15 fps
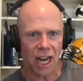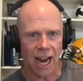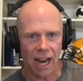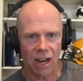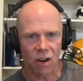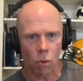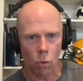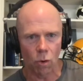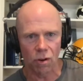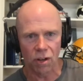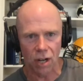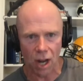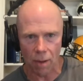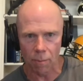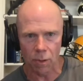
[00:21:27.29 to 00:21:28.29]
and or
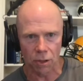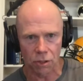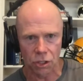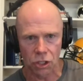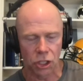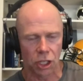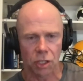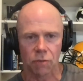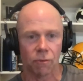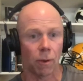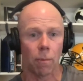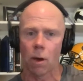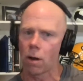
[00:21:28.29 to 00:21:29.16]
numbers just from